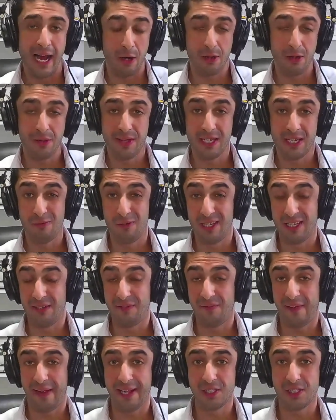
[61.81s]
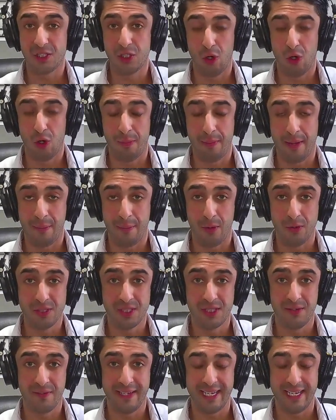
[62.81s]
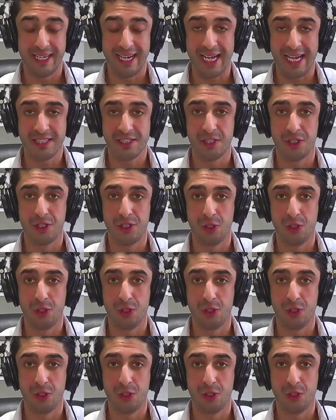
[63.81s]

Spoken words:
I don't think really fans know about most of it. It has